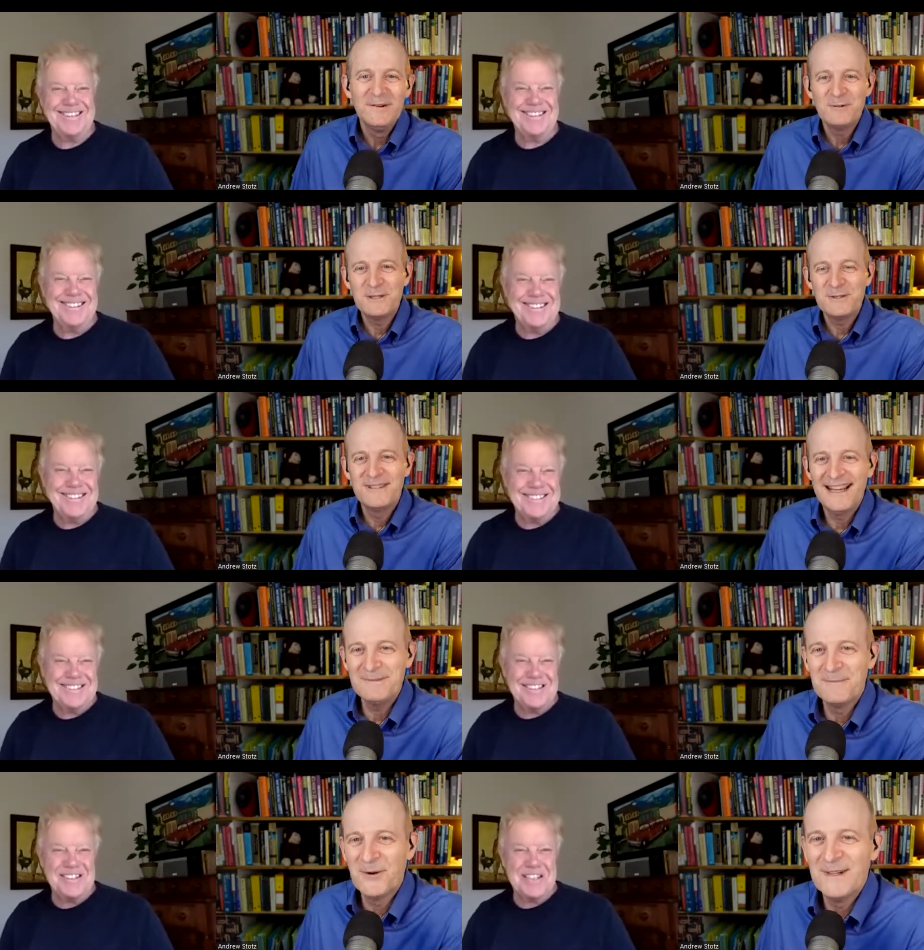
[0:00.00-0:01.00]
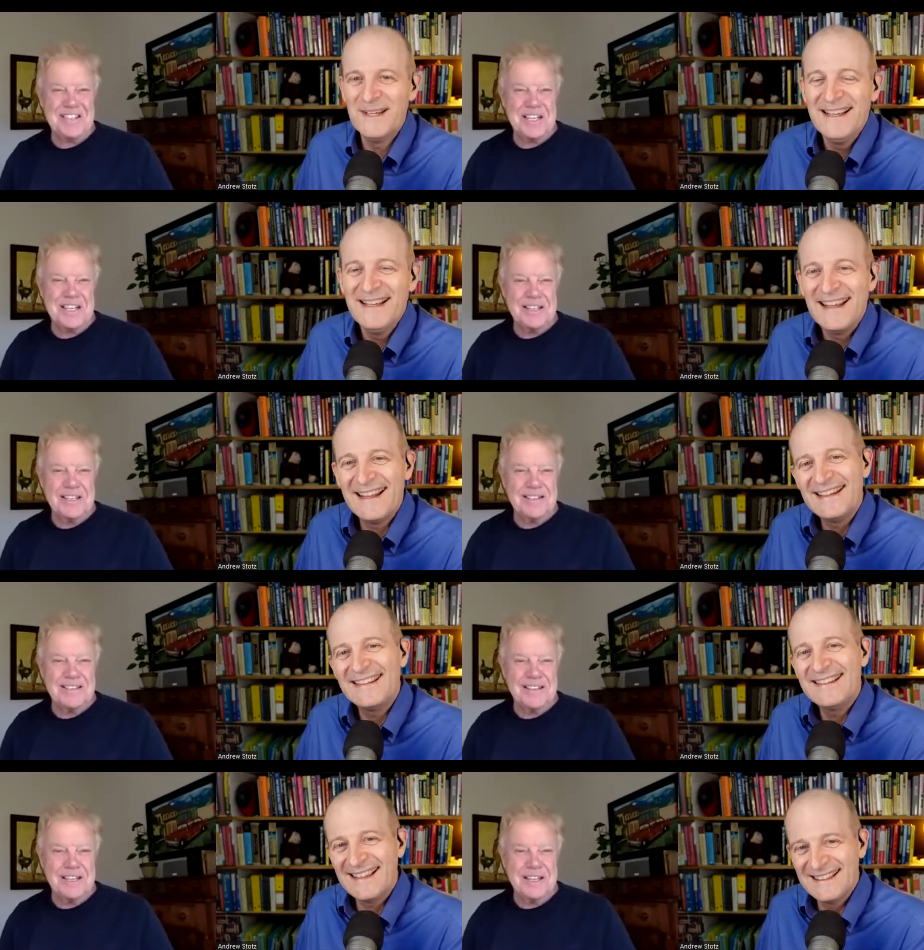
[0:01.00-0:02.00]
Speaker 1: Richard, take a moment and
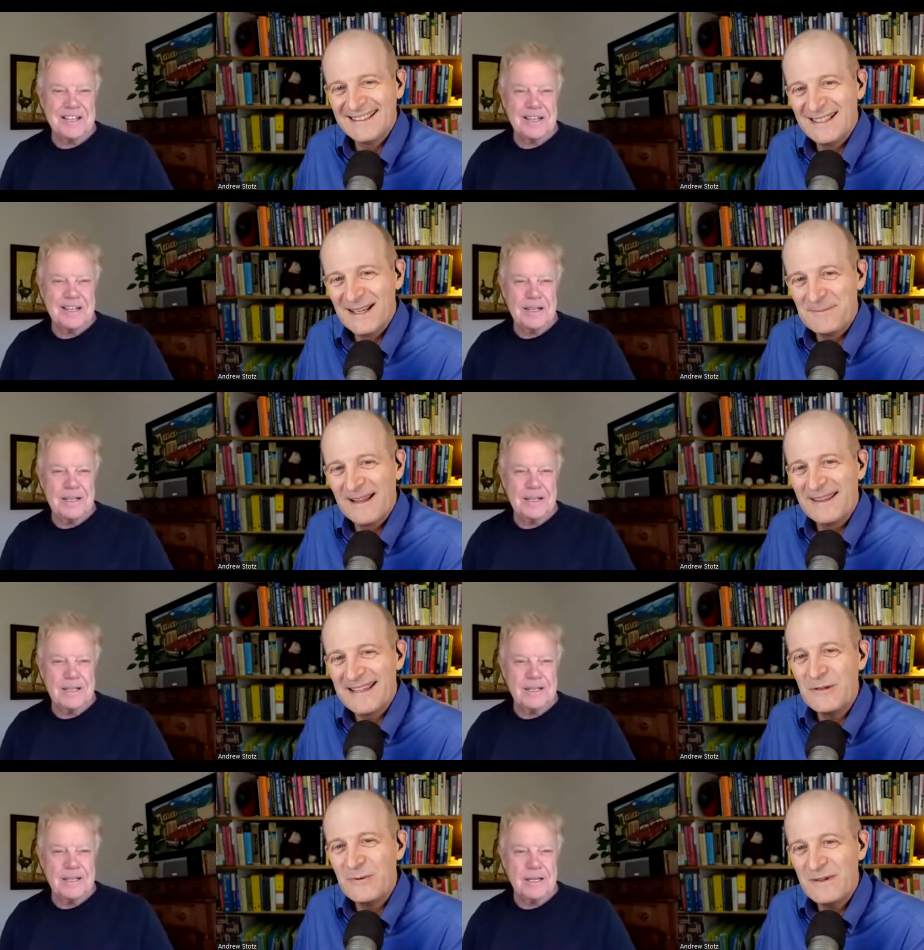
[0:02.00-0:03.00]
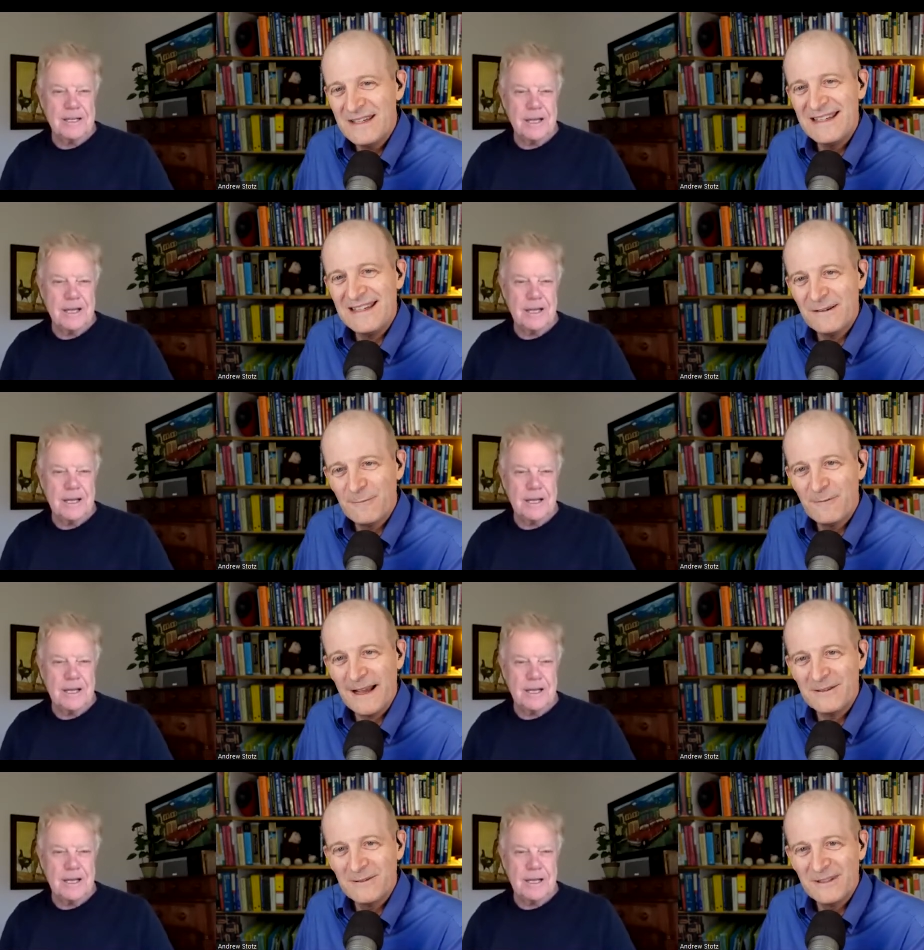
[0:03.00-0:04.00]
tell us about the unique
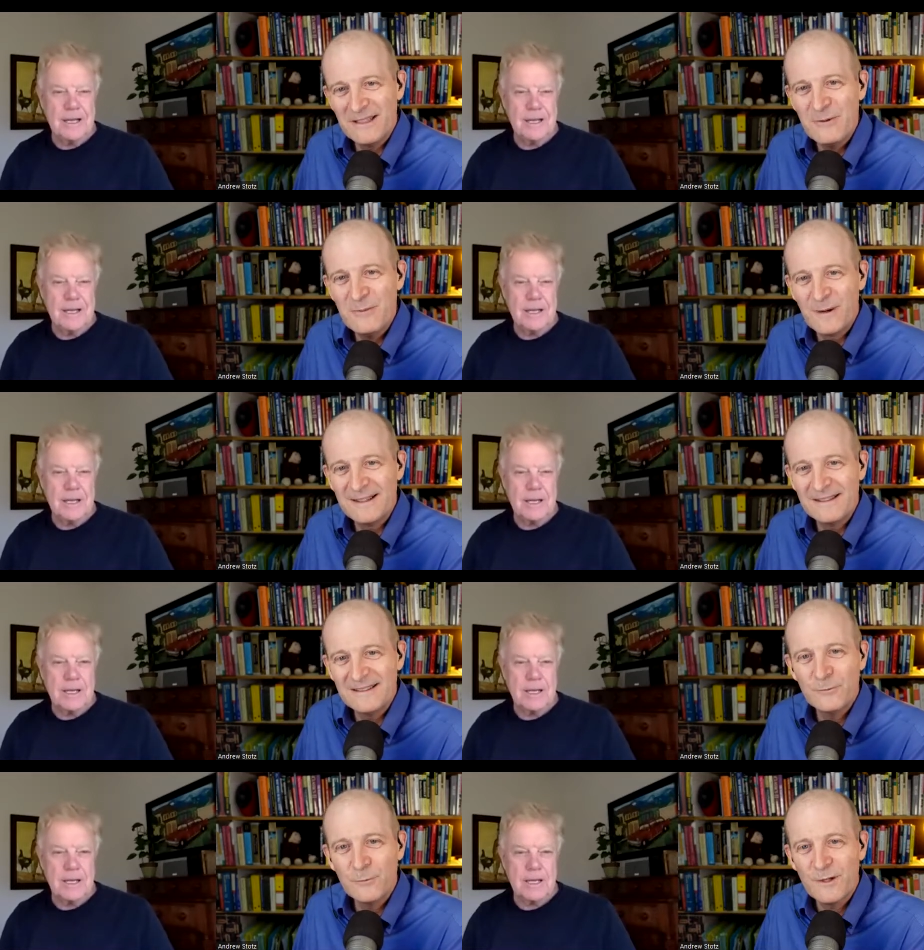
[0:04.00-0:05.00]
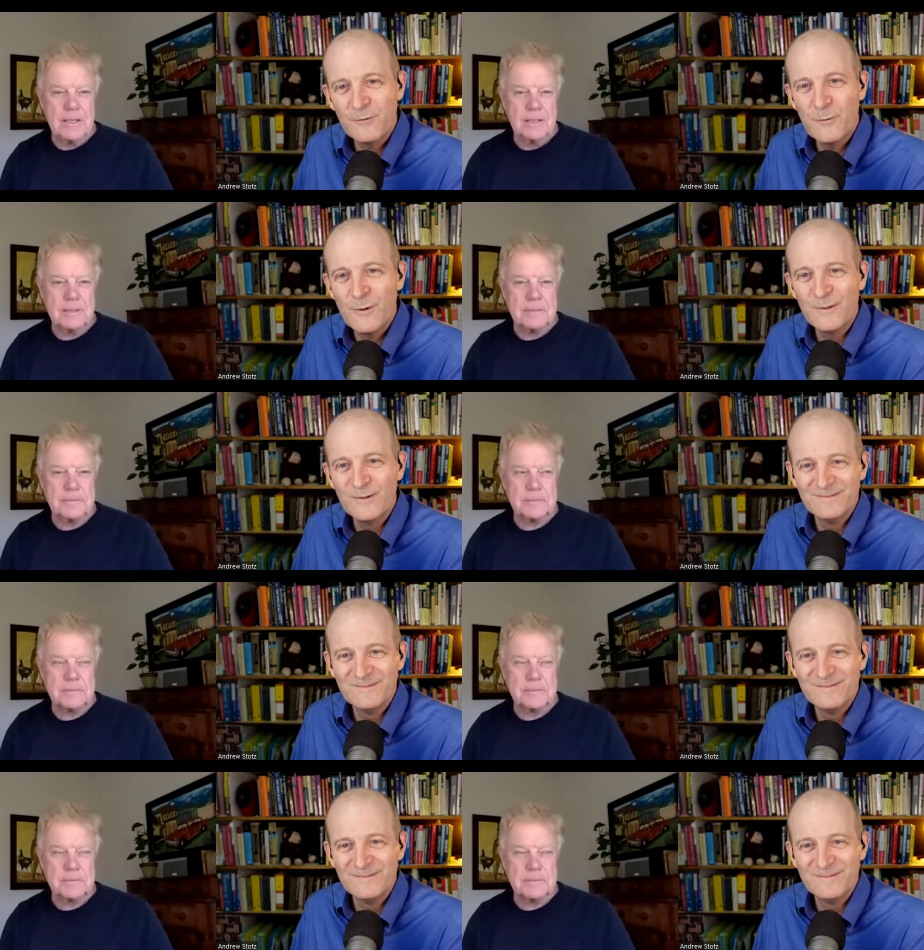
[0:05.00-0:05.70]
value that you bring to this wonderful world.